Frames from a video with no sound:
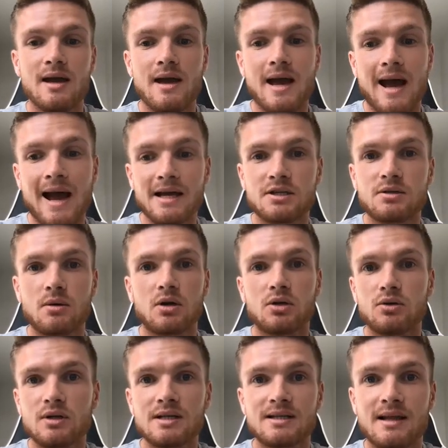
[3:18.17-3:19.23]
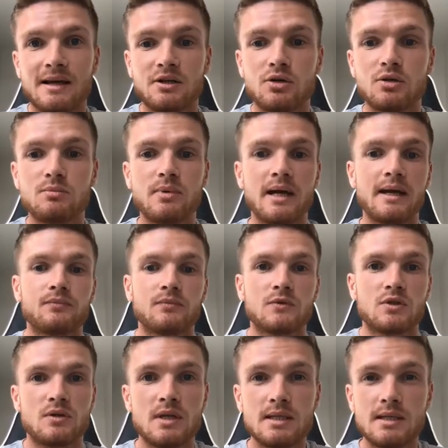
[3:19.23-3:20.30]
as good as they could be.
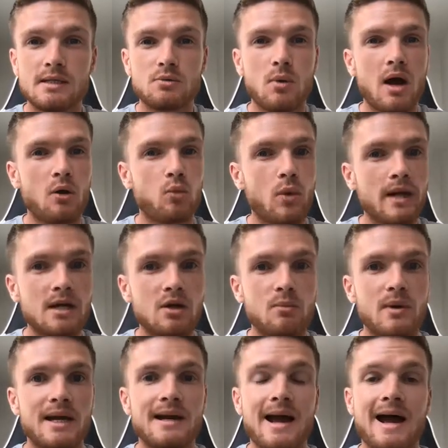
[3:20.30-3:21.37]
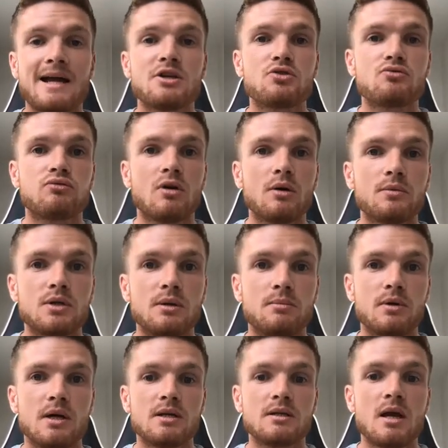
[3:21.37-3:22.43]
So this is where we come in as
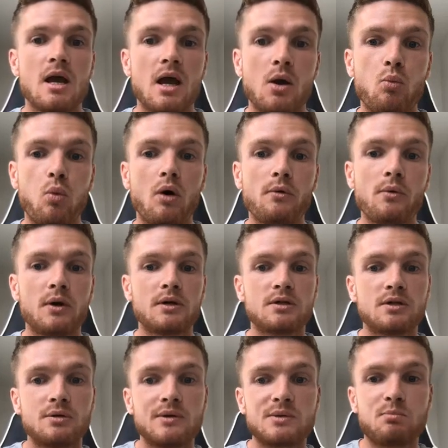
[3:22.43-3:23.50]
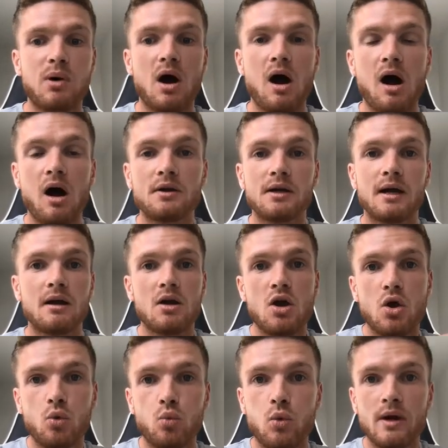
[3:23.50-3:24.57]
dropshippers, and what we want to do is partner
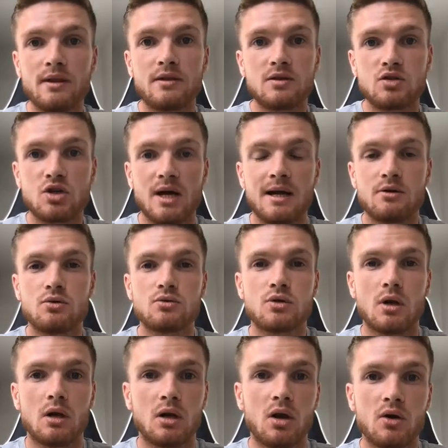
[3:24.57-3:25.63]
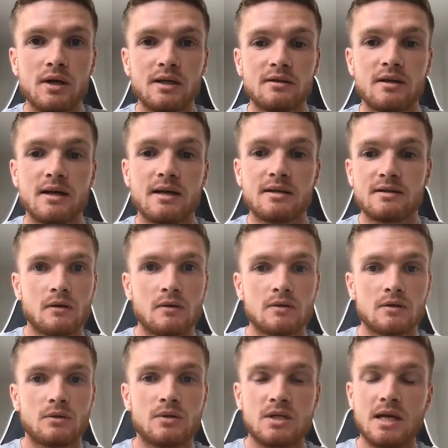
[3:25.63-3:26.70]
with channels like this.
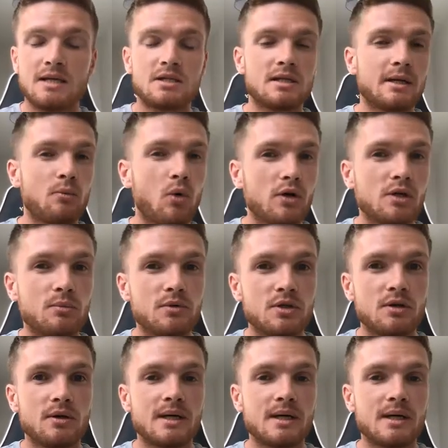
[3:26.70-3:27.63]
So essentially what you'll be doing